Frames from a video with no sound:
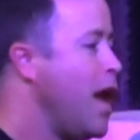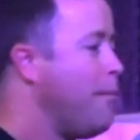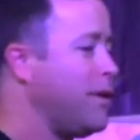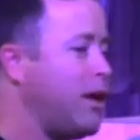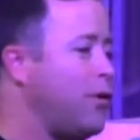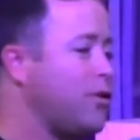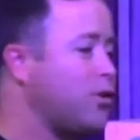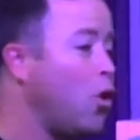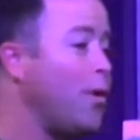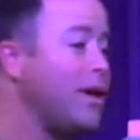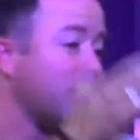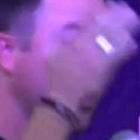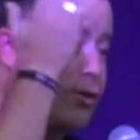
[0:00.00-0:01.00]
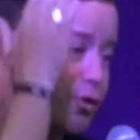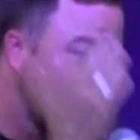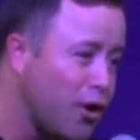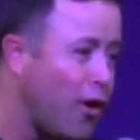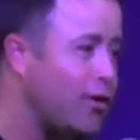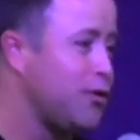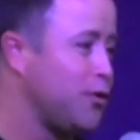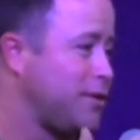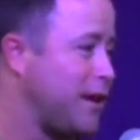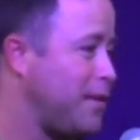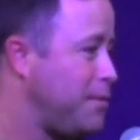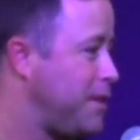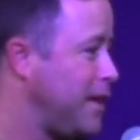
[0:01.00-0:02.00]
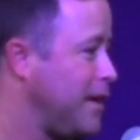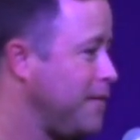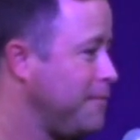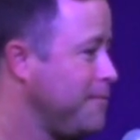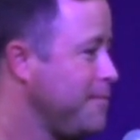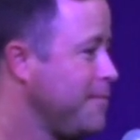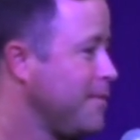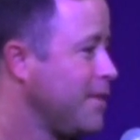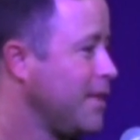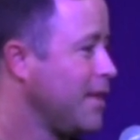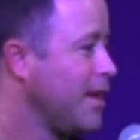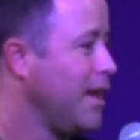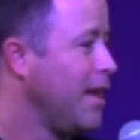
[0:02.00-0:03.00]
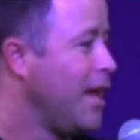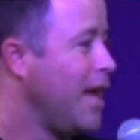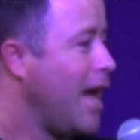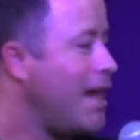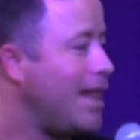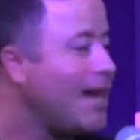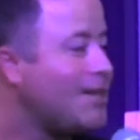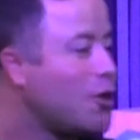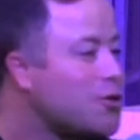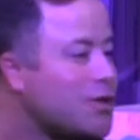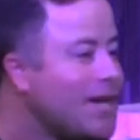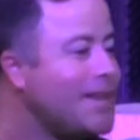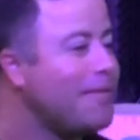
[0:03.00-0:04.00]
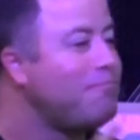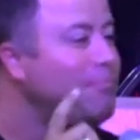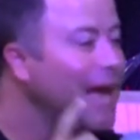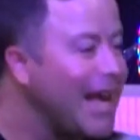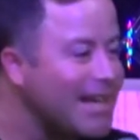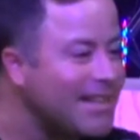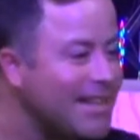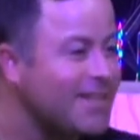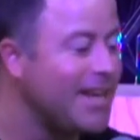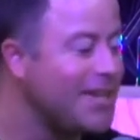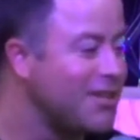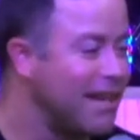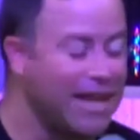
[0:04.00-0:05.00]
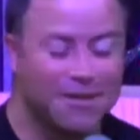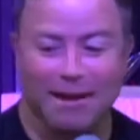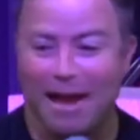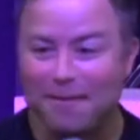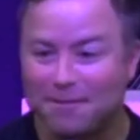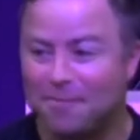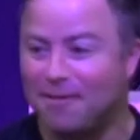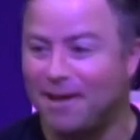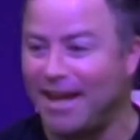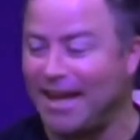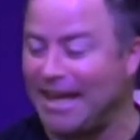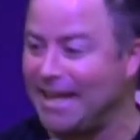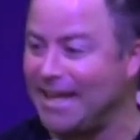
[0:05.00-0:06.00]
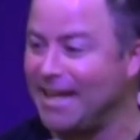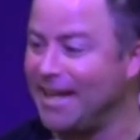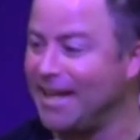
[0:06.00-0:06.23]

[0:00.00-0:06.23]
But there is always a start to something. And that's usually the biggest decision that you have to make.